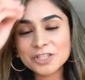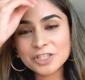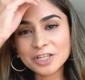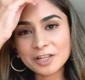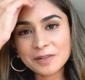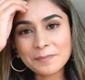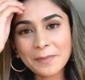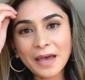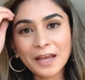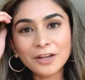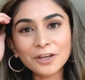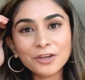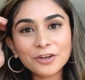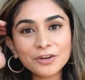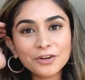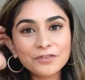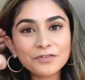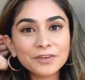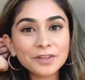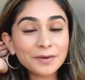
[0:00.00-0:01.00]
gel
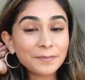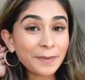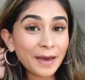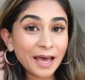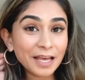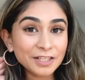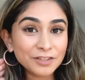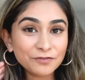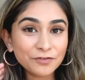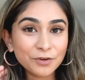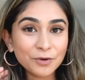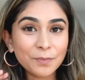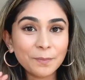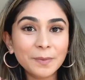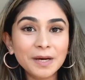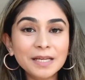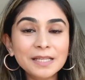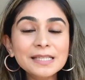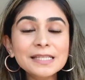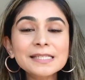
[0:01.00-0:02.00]
manicure for the past few
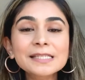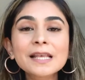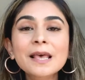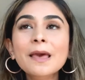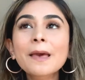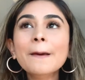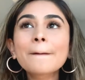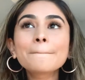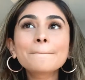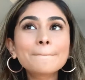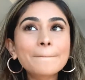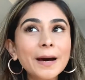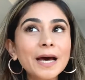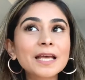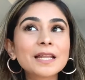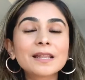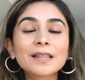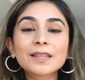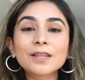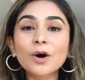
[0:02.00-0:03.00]
months,
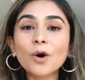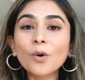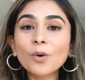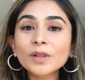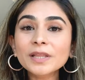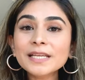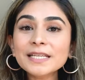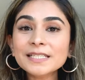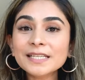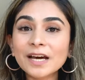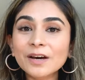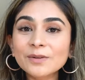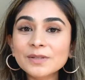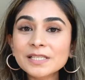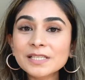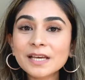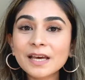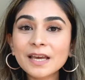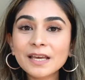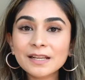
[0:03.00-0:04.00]
but the only
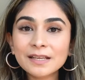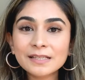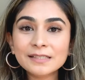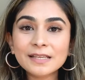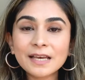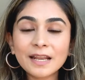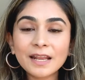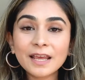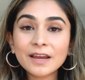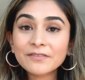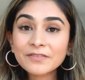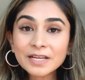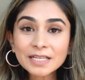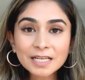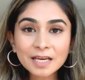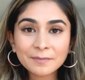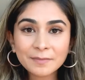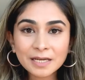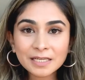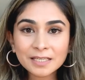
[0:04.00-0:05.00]
downside is that every
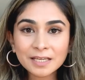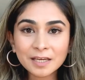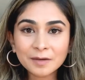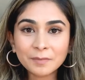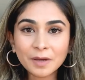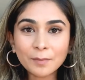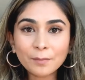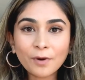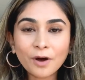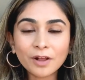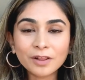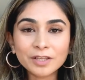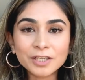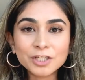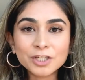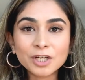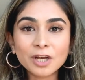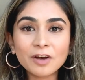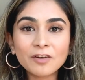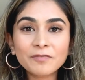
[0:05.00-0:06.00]
time I take my
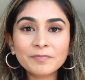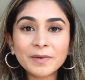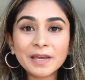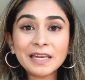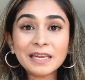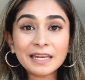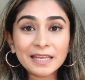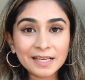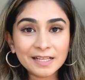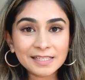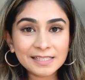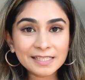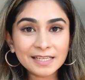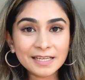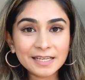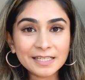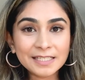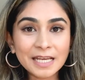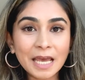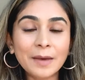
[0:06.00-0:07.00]
polish off, my nails
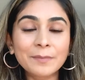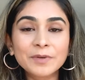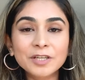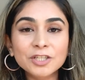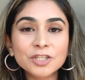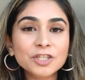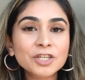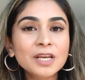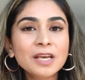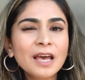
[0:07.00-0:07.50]
get damaged.